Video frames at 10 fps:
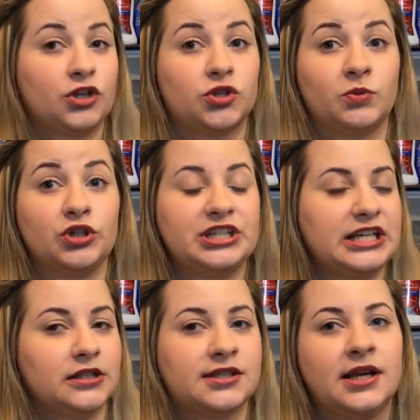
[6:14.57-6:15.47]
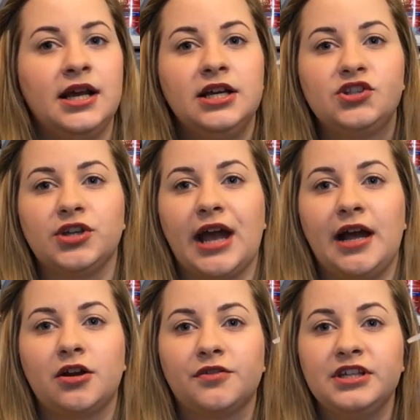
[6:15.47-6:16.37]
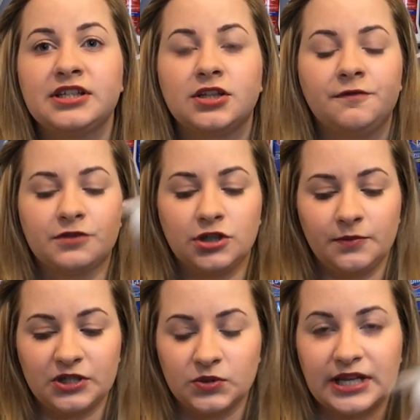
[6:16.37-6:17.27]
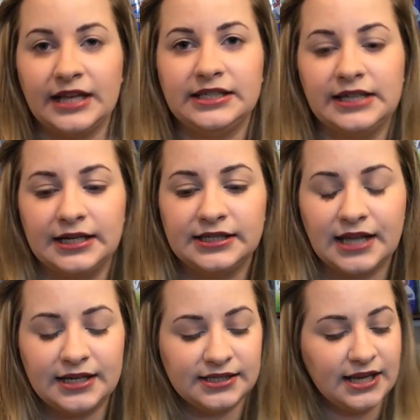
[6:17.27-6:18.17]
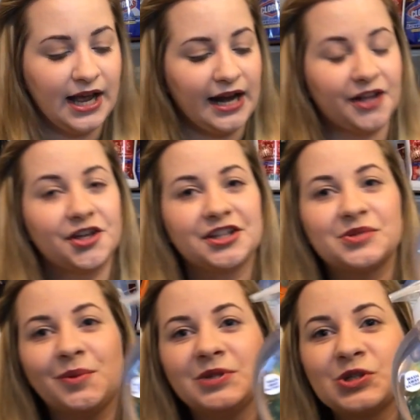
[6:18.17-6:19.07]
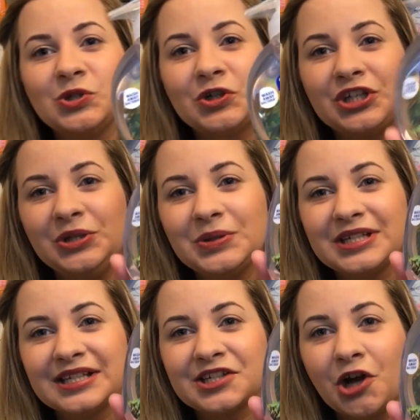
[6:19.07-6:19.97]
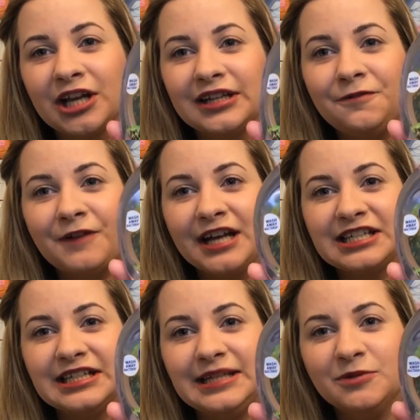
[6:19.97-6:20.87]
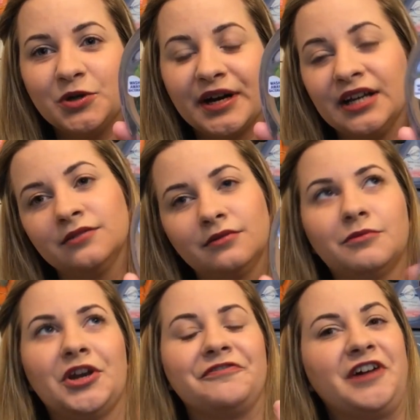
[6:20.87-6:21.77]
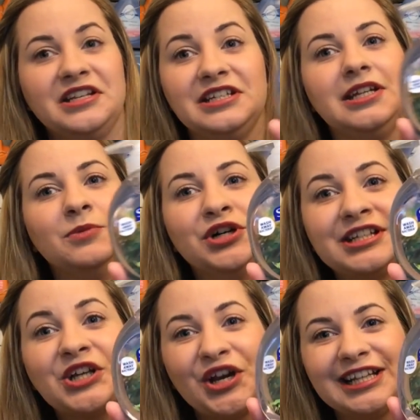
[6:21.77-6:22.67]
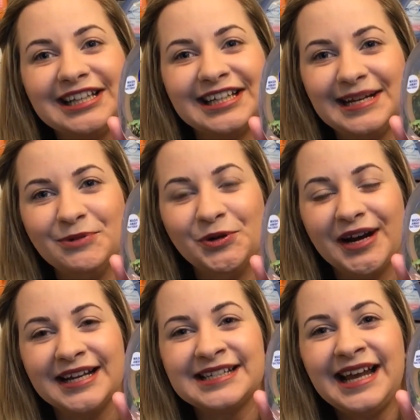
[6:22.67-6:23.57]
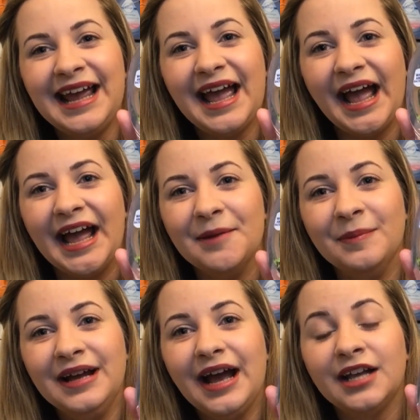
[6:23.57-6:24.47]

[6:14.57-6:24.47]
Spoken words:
some good deals. So yeah, I got this soft soap. This was 88 cents, and I thought this one was so cute because it's got a little Finding Nemo on it. Well, not Finding Nemo, it's got a little Nemo on it. And